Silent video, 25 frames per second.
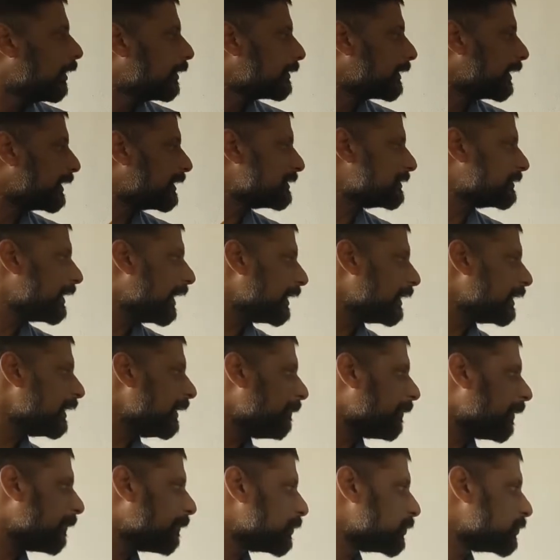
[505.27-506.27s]
that is
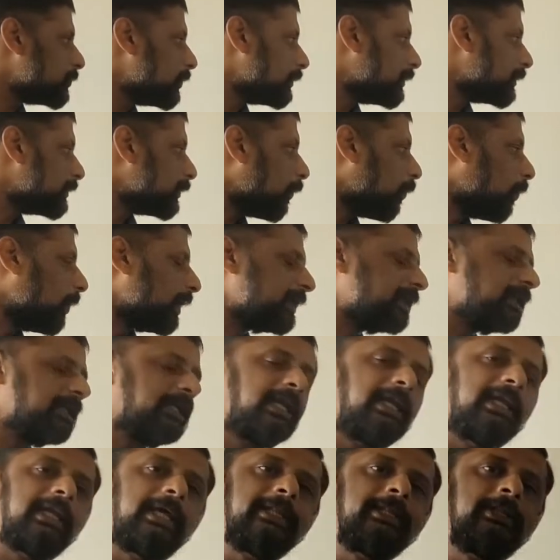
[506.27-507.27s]
directly proportional to the
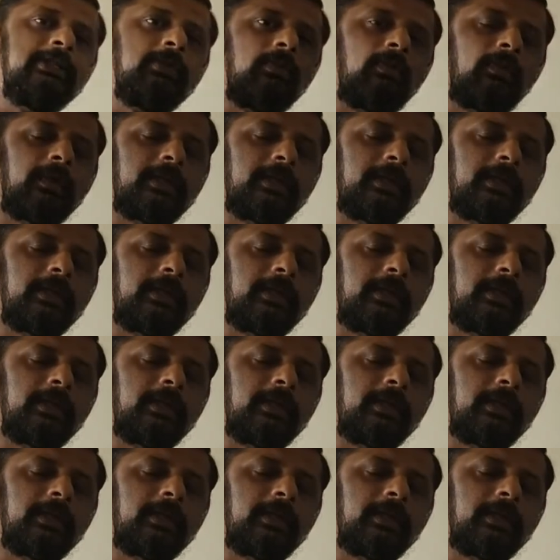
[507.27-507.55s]
original length.